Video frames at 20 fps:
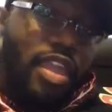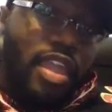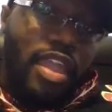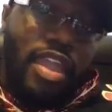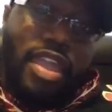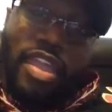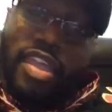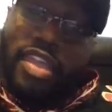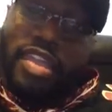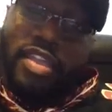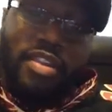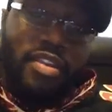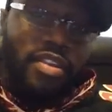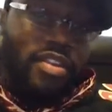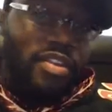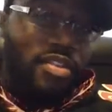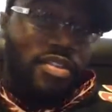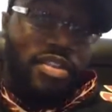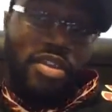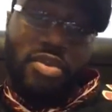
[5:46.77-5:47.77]
And
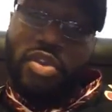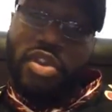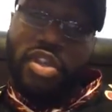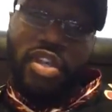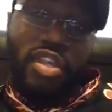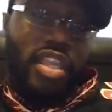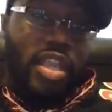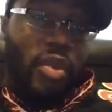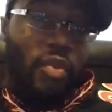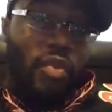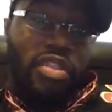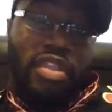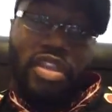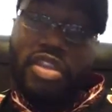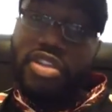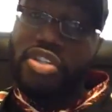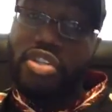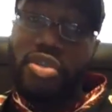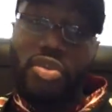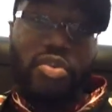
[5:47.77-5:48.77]
you couldn't get
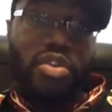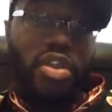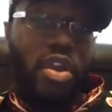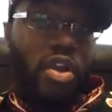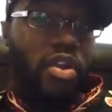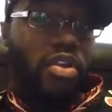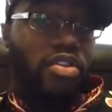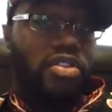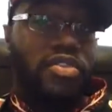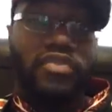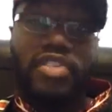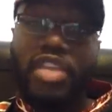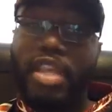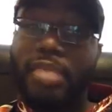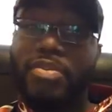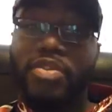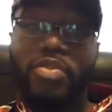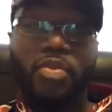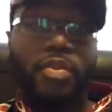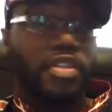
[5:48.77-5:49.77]
within 2 yards of
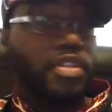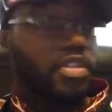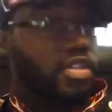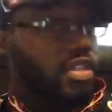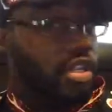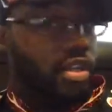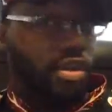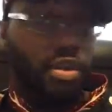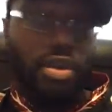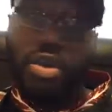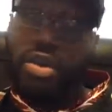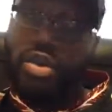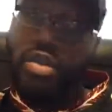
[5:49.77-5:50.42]
Jameis Winston.